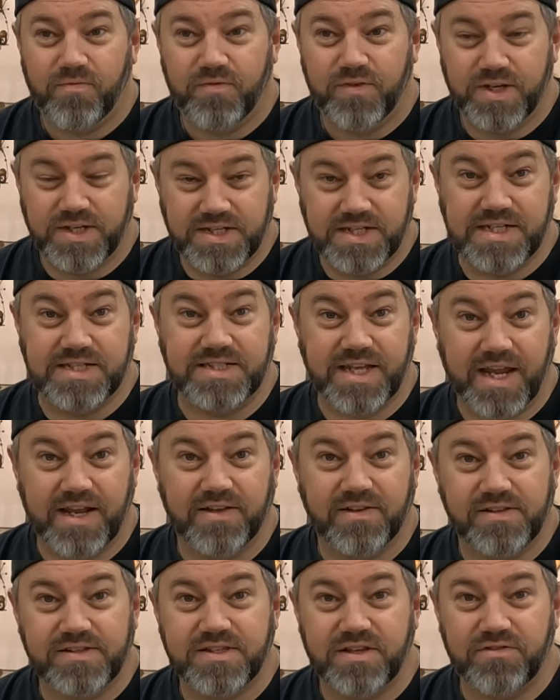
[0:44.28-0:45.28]
the
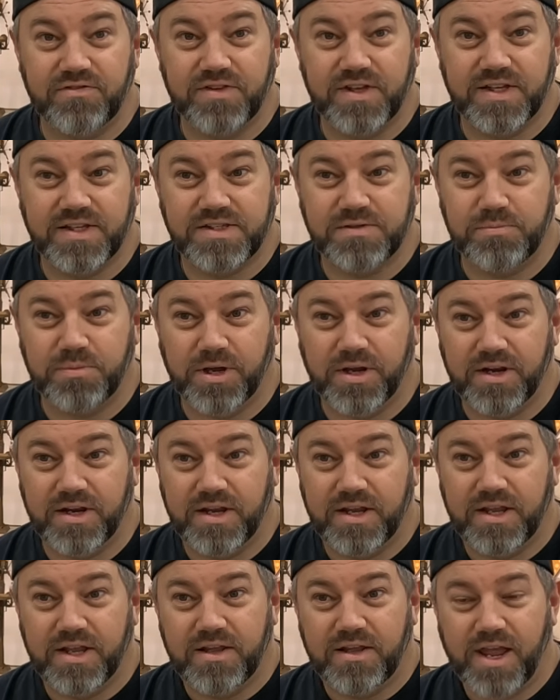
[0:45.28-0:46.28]
details of this, but
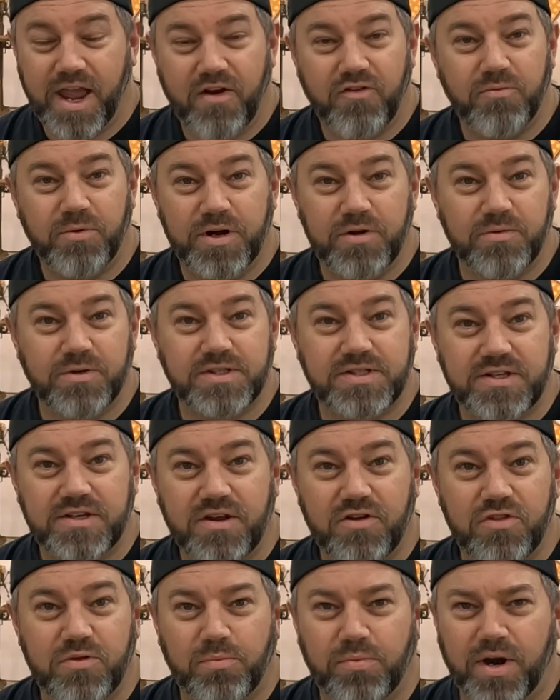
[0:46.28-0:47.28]
everybody wants to
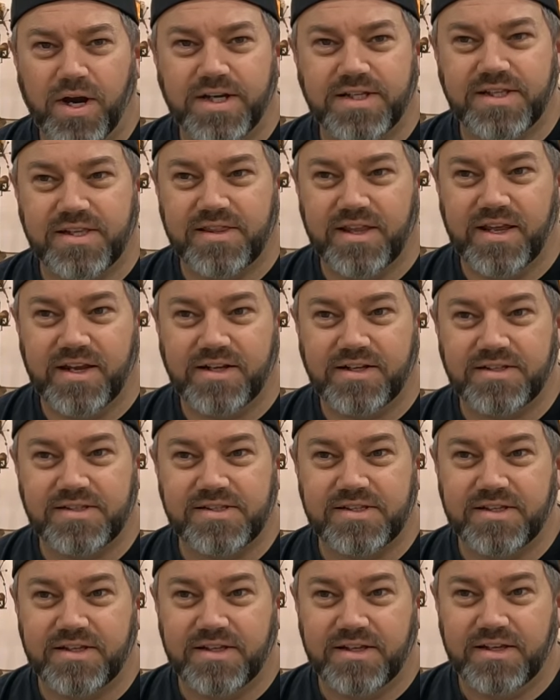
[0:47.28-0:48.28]
know the price of
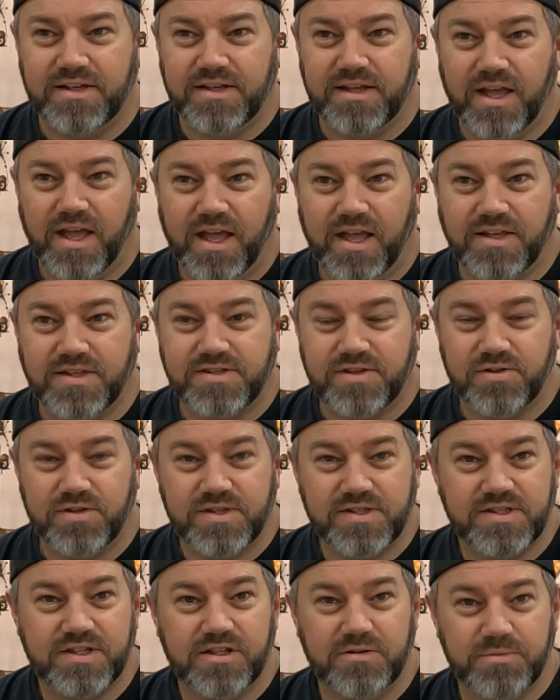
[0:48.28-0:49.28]
things. So
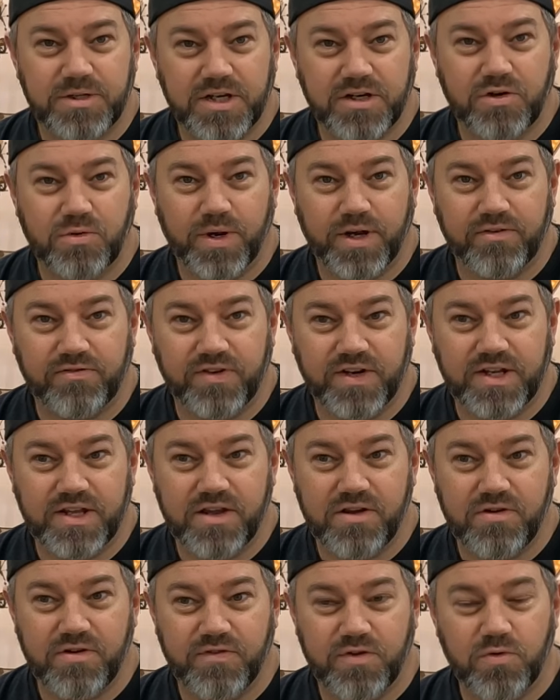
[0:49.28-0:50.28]
this is going to be a quick
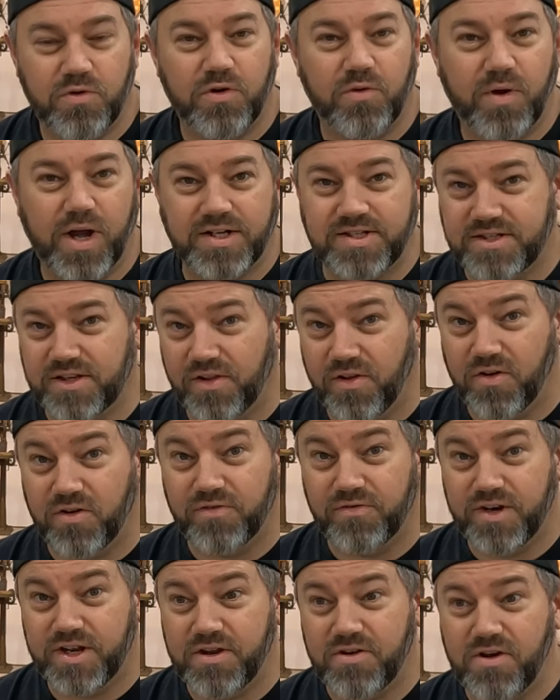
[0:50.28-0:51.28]
video. If you want to watch the
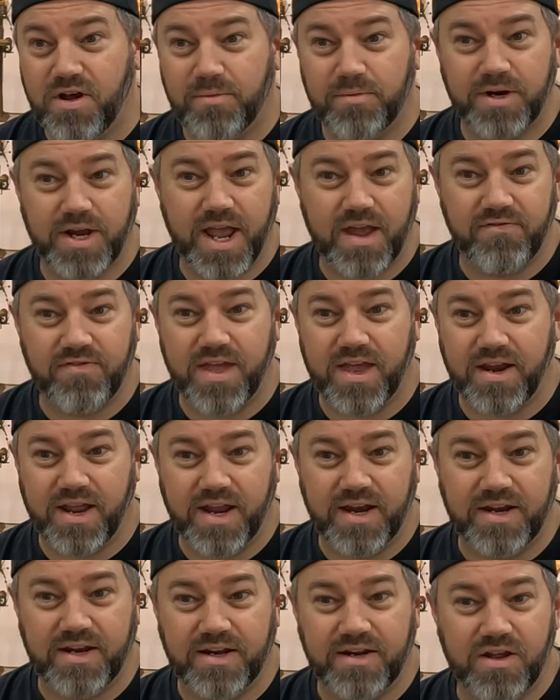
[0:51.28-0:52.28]
long video, I'm going to have that
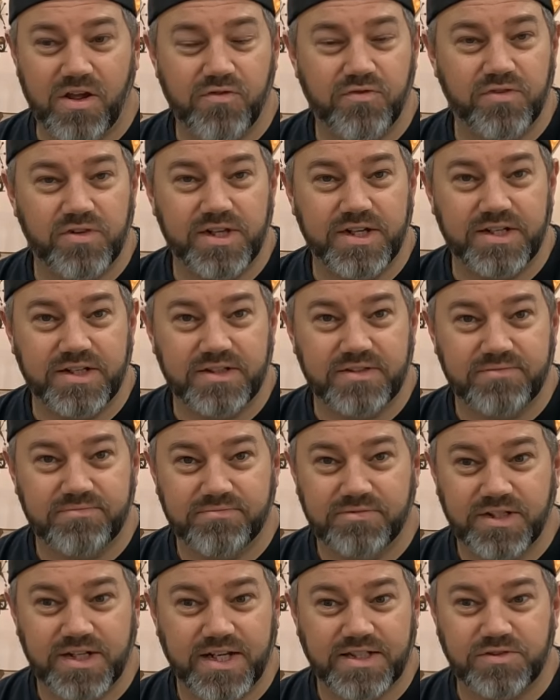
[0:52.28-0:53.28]
edited hopefully in
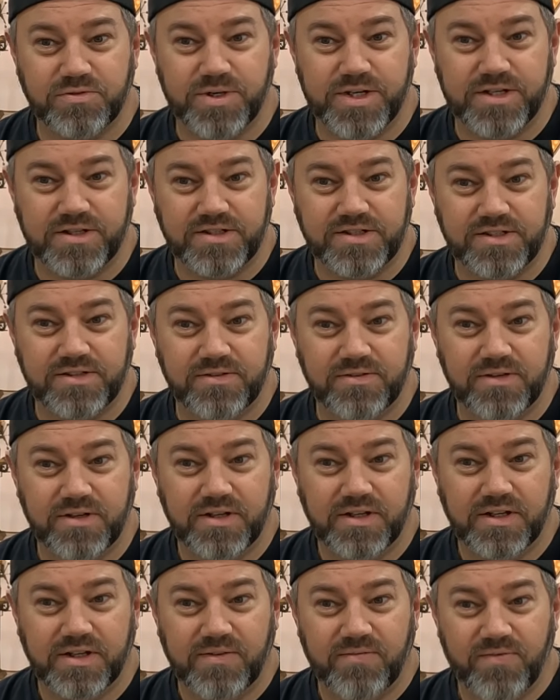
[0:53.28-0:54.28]
the next week or two,
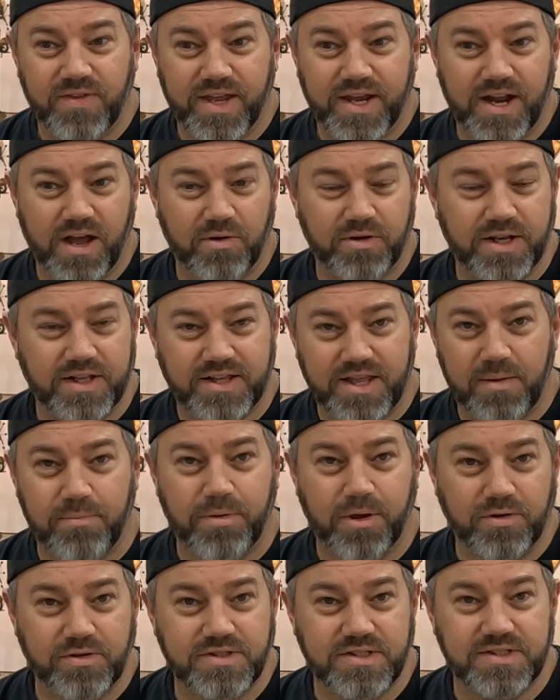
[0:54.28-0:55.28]
and I'll get that
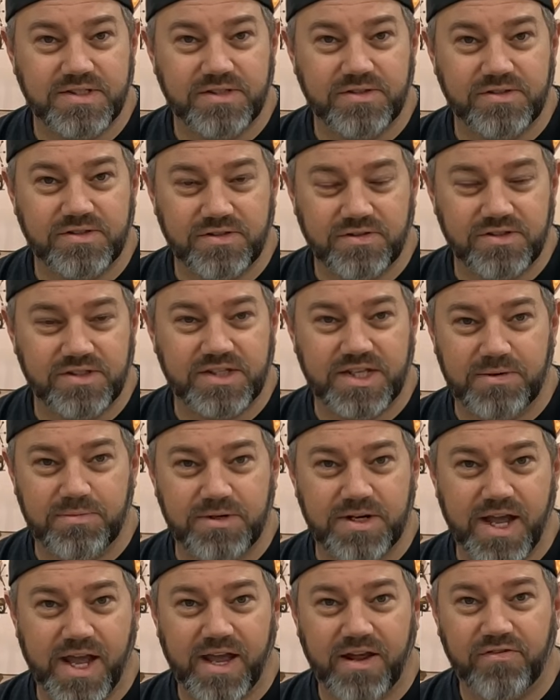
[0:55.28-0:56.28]
posted too, so just keep
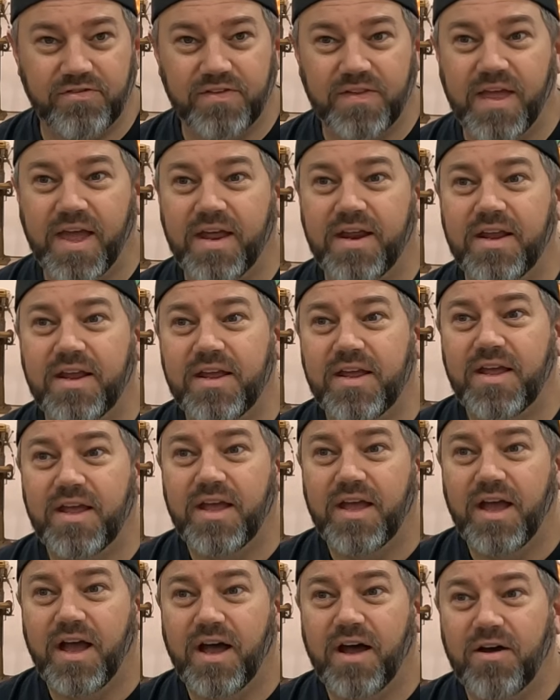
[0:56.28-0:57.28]
an eye out for that
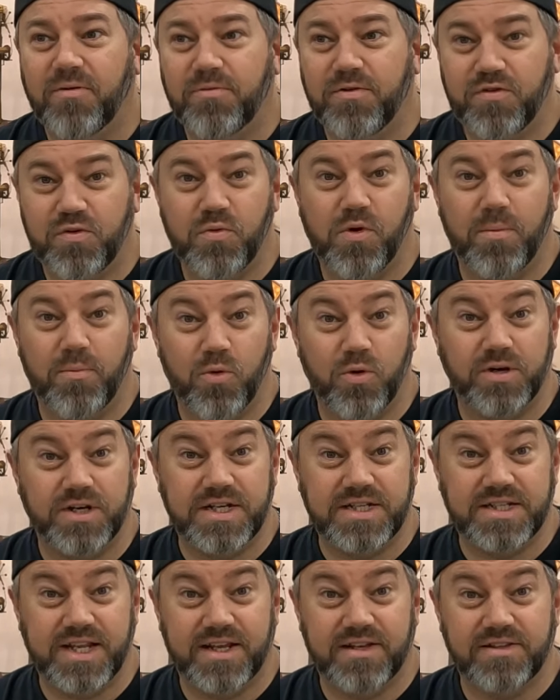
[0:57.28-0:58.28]
if you want more
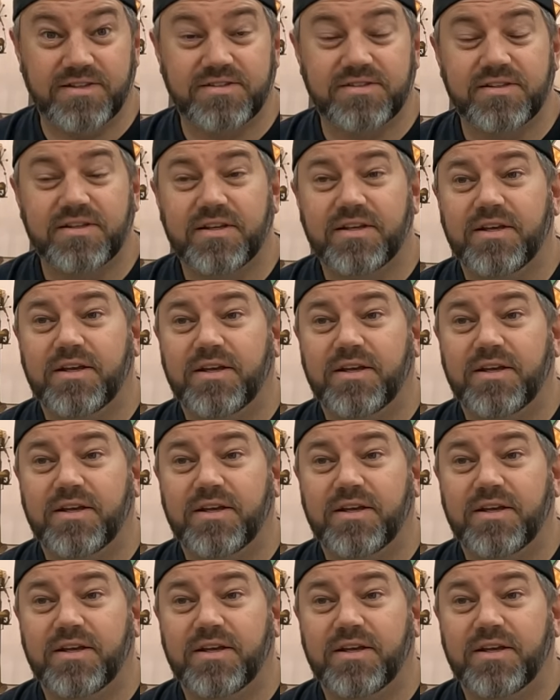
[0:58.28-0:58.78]
details.